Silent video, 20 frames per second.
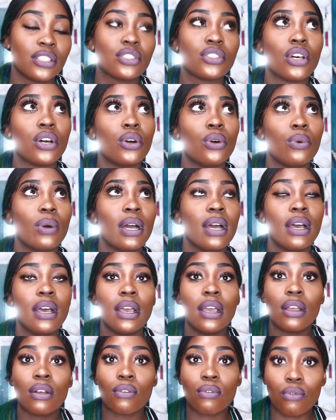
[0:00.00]
So
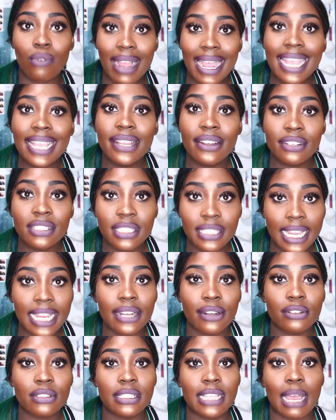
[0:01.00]
write your
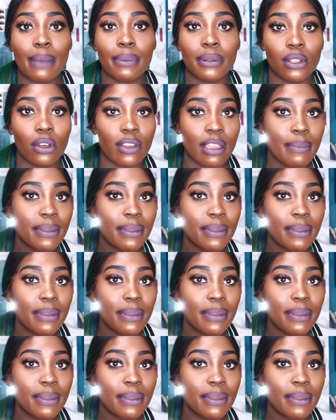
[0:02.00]
standards down below.